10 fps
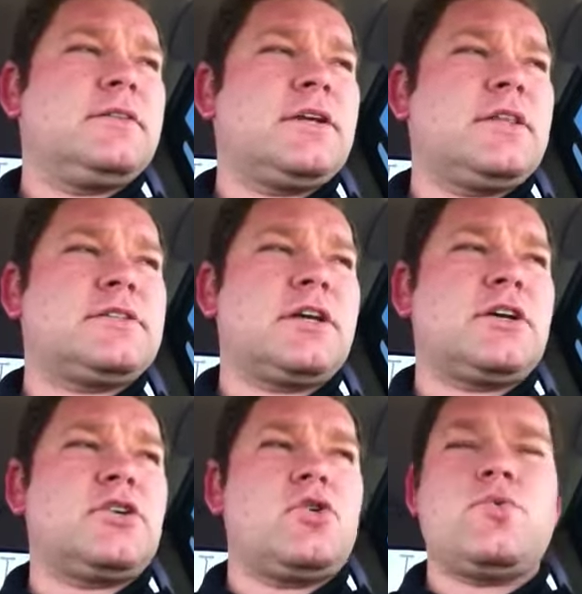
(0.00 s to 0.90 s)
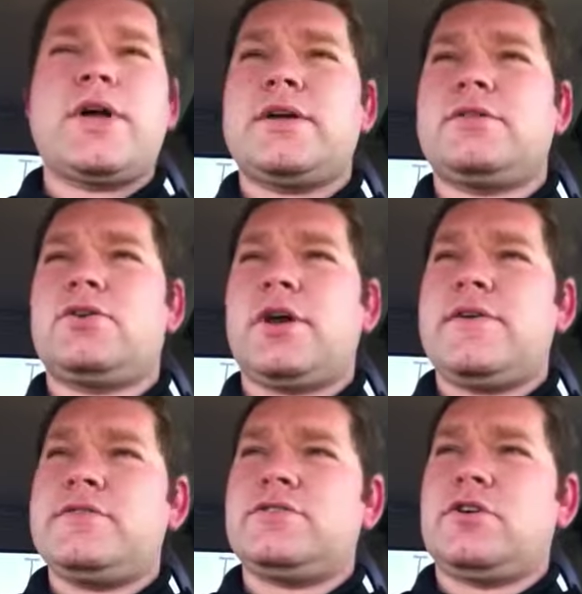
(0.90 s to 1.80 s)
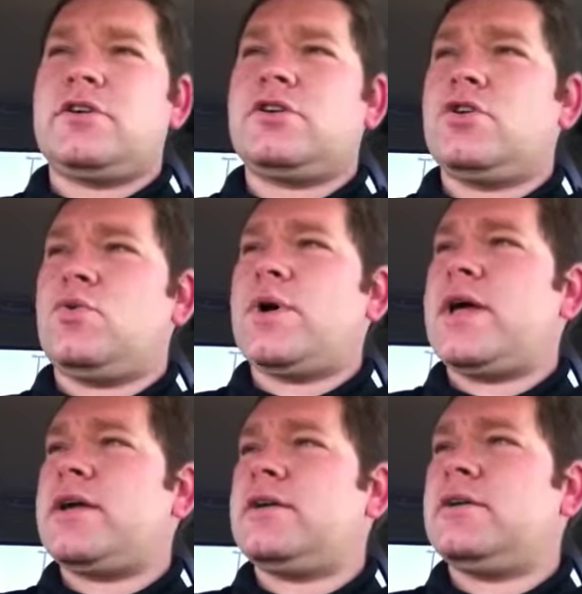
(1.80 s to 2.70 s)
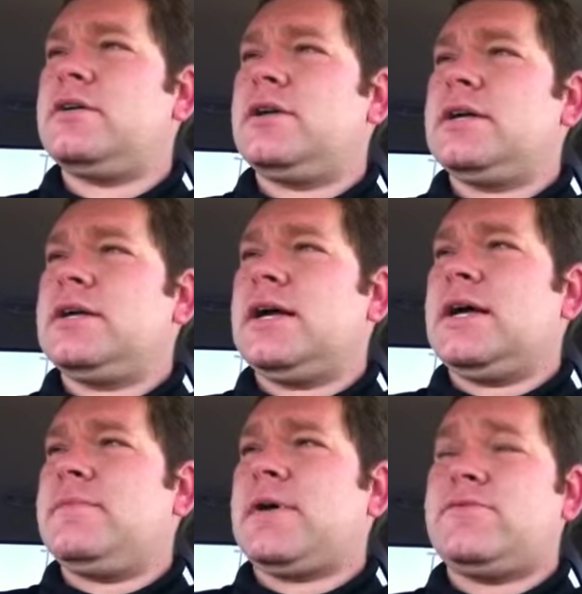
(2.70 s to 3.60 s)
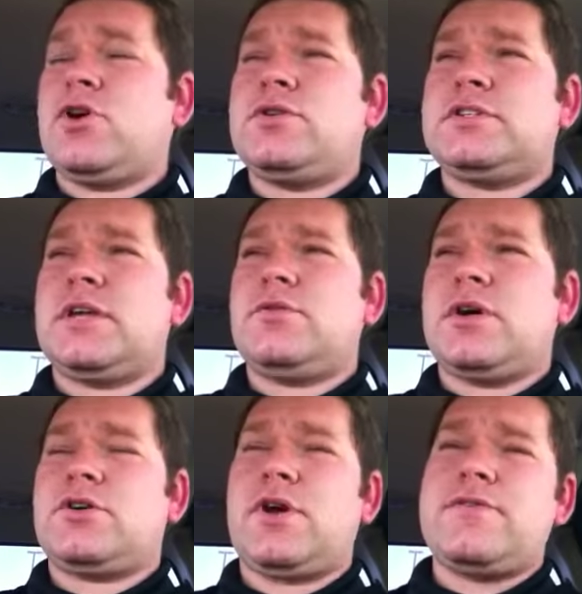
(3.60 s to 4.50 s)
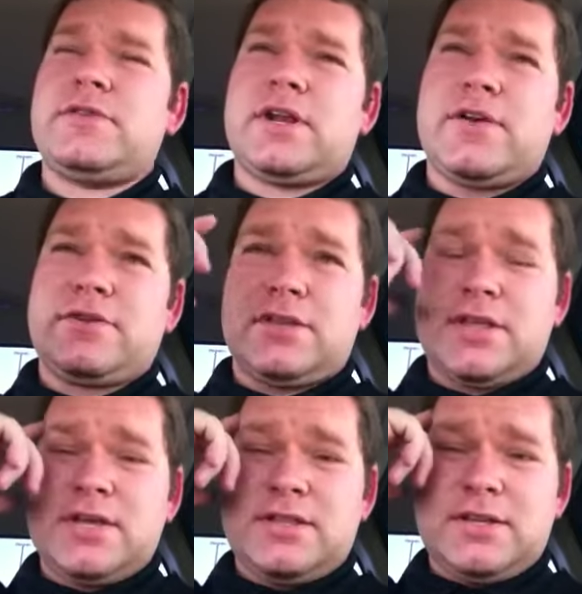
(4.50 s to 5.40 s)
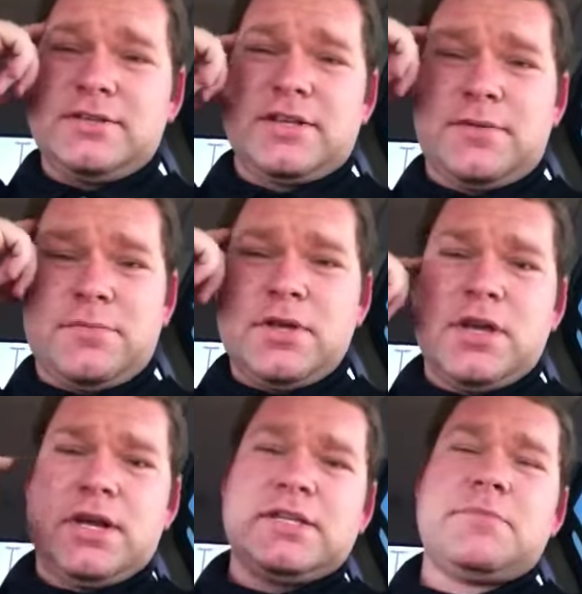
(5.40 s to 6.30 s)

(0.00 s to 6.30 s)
That's not going to go away. The cravings aren't going to go away. I've noticed that a craving that I've done lately is because